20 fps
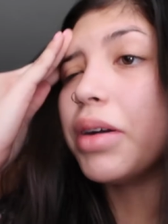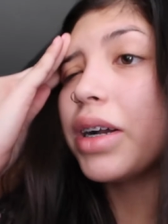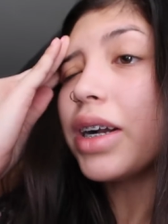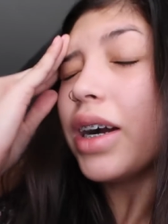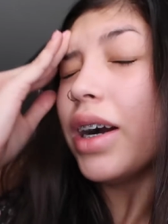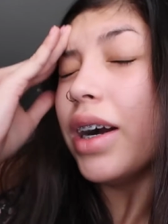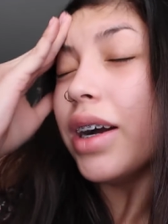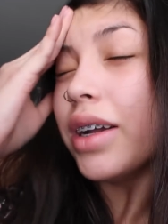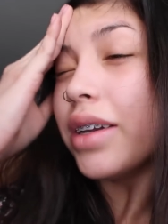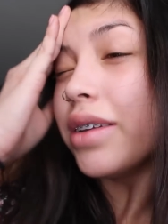My
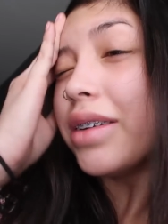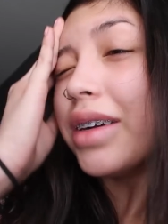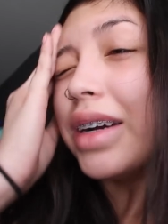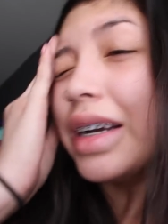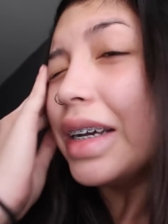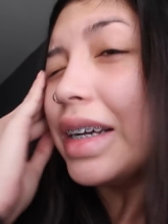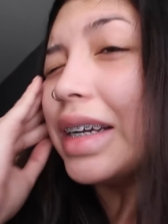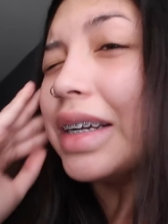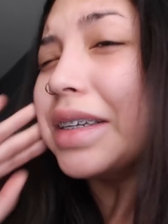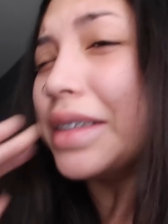god, you
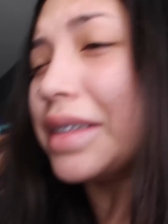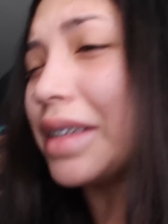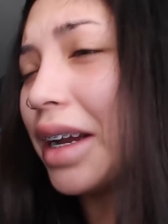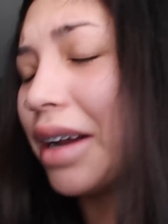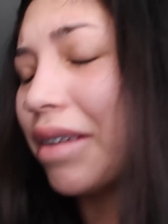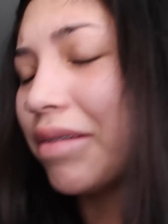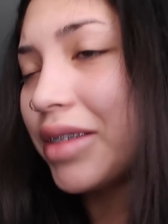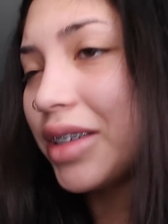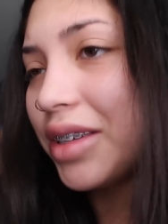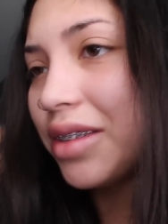guys, I
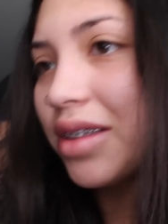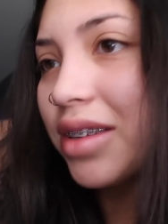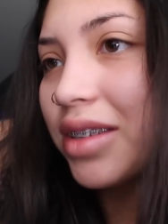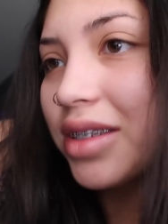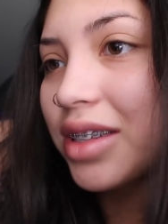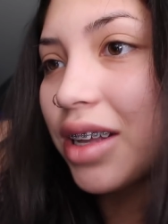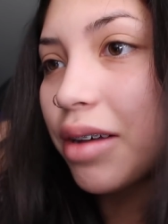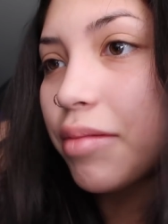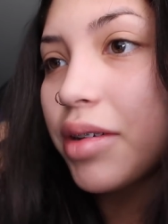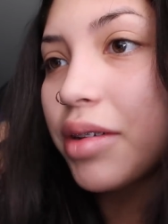have to do this
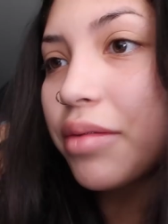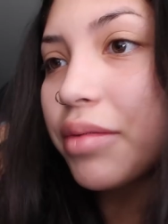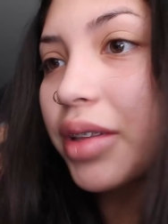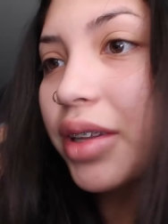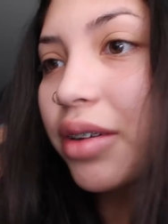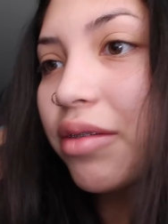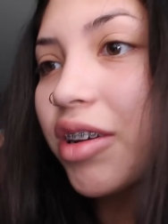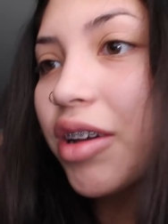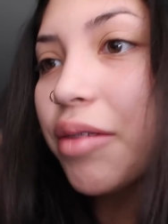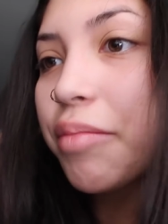thumbnail
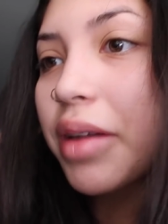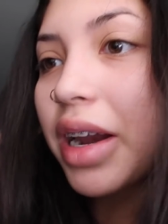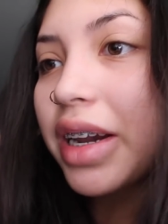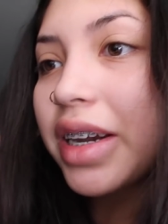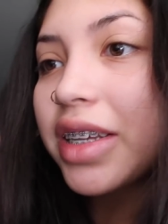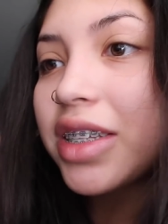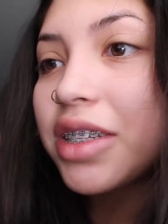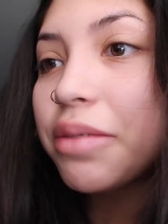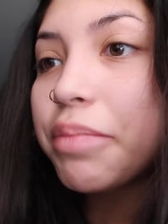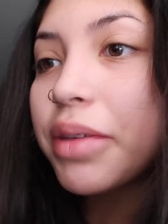really quick, but I
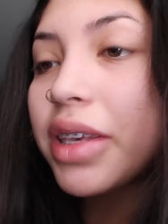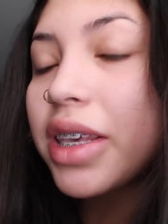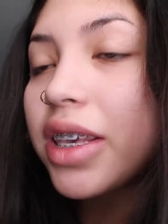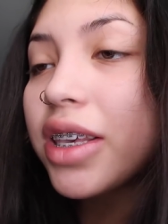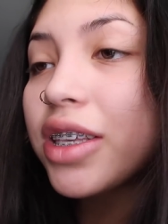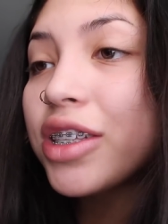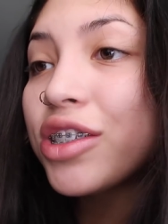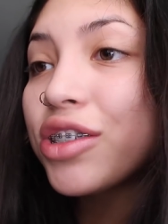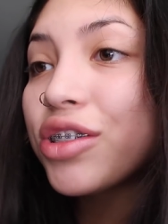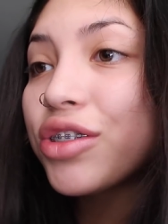need to
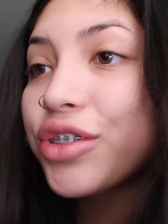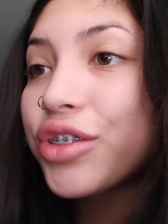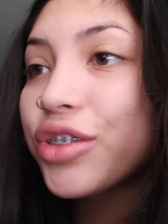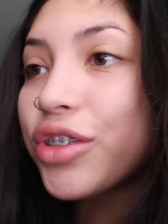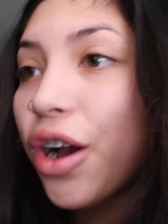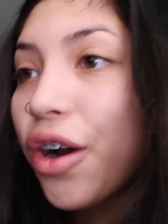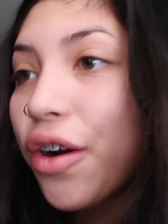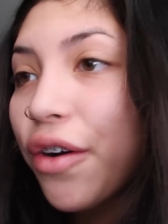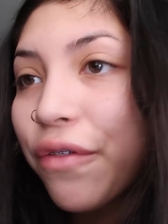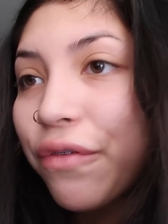pee
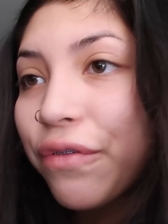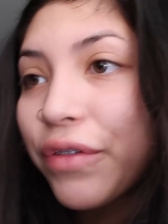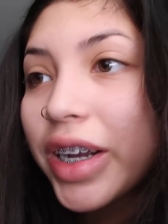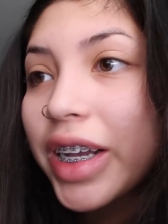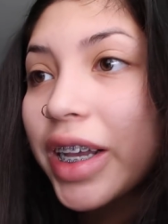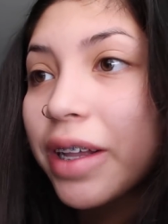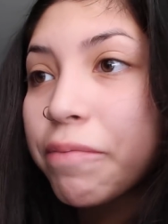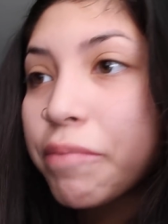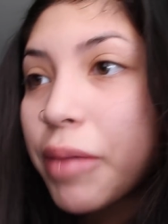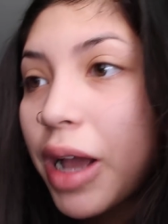so
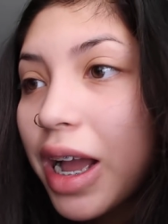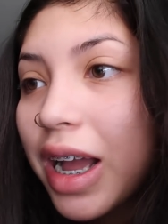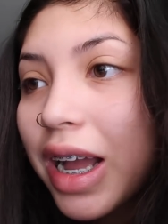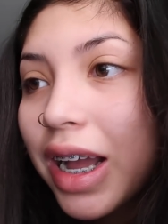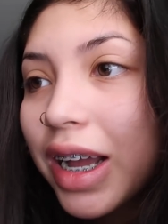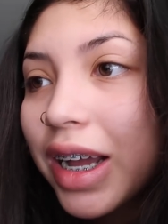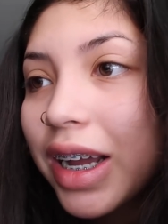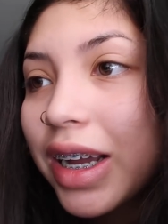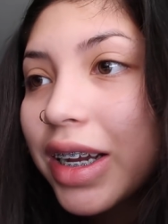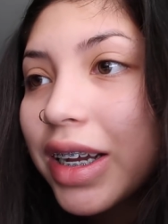freaking
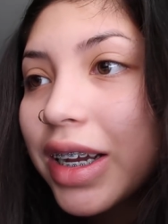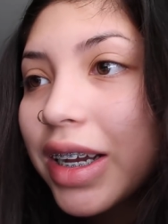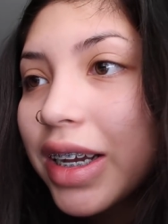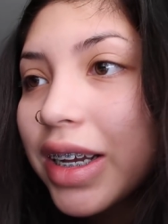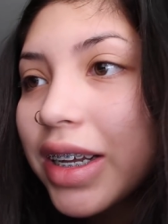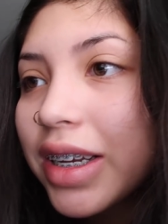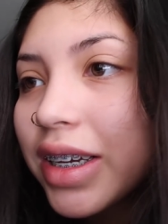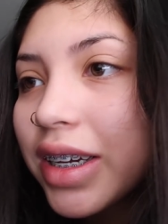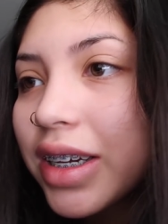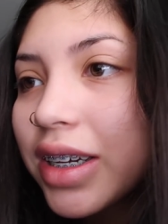
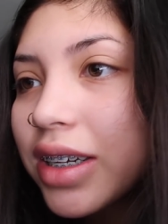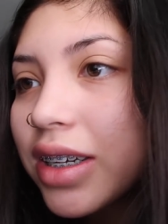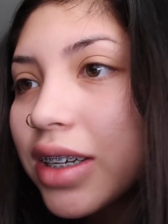bad.